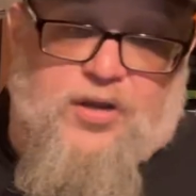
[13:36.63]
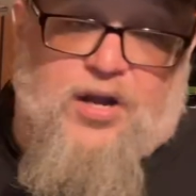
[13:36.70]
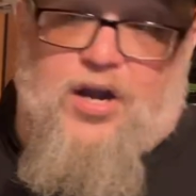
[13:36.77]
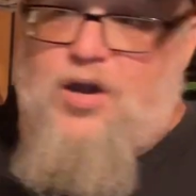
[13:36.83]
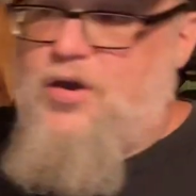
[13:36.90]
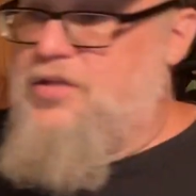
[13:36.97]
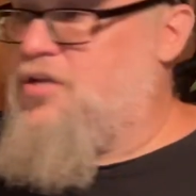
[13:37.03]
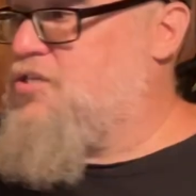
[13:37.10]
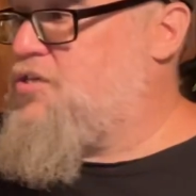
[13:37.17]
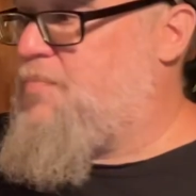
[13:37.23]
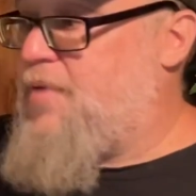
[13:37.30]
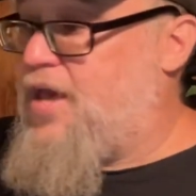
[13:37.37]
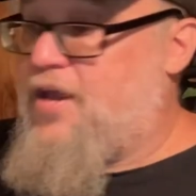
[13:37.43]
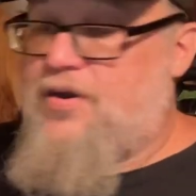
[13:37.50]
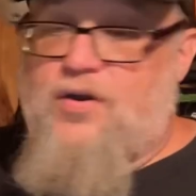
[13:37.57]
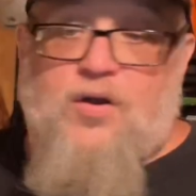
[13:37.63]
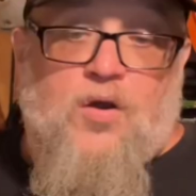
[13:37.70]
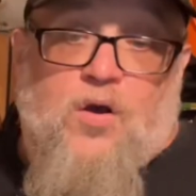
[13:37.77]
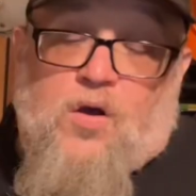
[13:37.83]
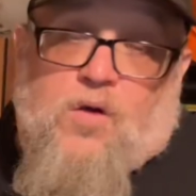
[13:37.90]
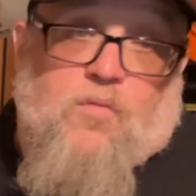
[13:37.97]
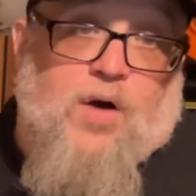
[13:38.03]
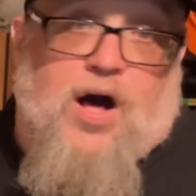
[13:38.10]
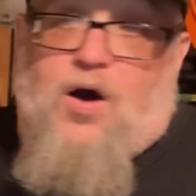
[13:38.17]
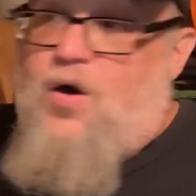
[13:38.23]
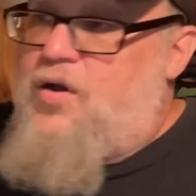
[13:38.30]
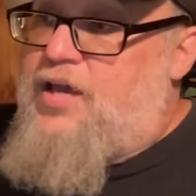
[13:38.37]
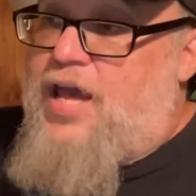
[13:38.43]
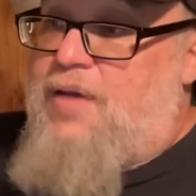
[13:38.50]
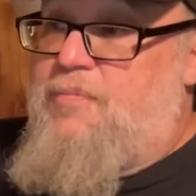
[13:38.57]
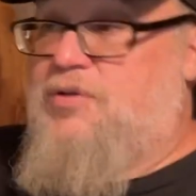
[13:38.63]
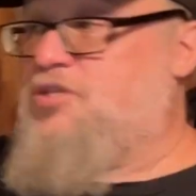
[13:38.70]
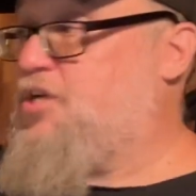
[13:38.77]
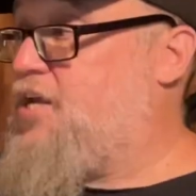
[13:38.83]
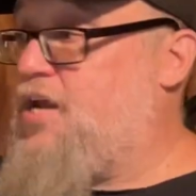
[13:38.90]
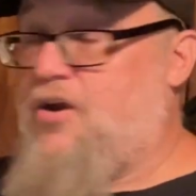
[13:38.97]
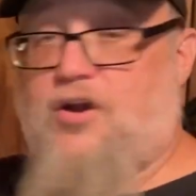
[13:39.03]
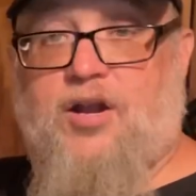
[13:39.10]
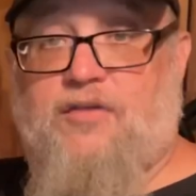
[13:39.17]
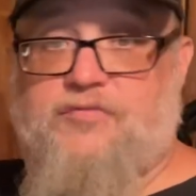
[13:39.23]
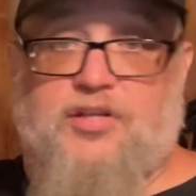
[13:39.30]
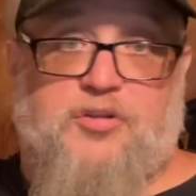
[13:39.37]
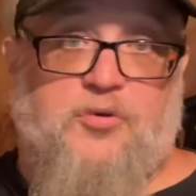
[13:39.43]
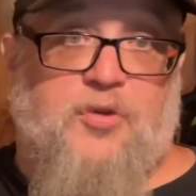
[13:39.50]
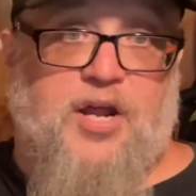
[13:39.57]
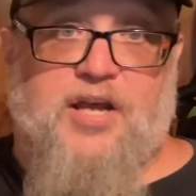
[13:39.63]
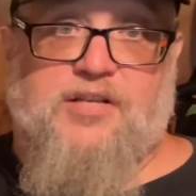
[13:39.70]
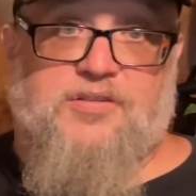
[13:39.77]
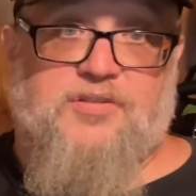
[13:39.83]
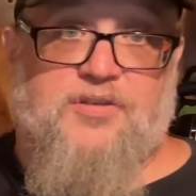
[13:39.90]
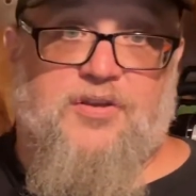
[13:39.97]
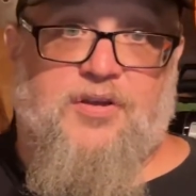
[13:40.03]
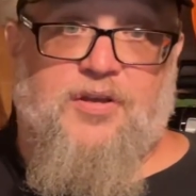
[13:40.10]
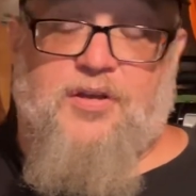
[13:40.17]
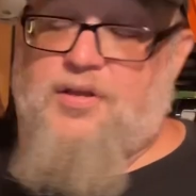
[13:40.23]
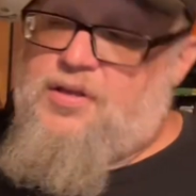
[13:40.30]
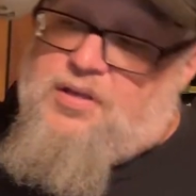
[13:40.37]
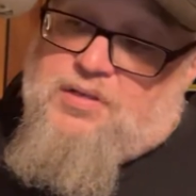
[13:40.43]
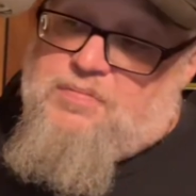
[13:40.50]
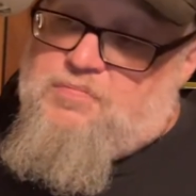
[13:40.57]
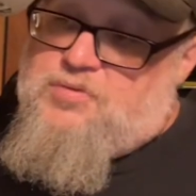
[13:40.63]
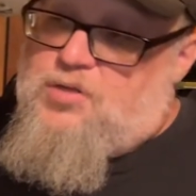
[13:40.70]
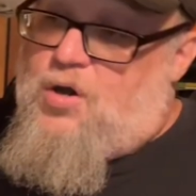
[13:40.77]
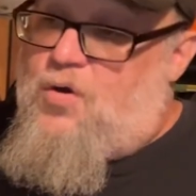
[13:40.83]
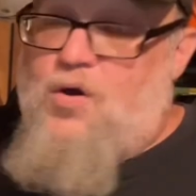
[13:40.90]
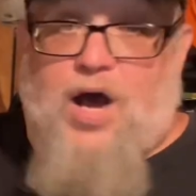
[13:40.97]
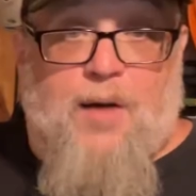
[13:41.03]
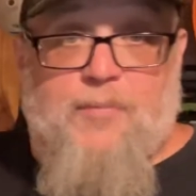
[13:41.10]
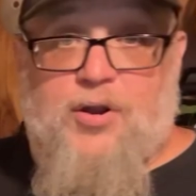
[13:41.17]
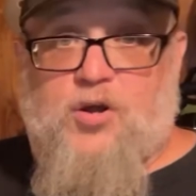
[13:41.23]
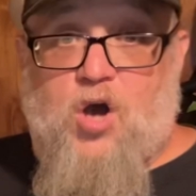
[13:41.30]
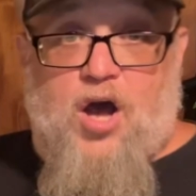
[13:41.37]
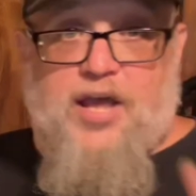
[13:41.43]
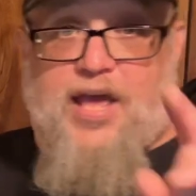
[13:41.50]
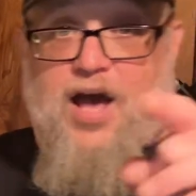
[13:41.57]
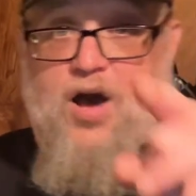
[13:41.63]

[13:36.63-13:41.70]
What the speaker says: care. It doesn't matter. Well, okay, but you care enough to do this. So I'm going to call you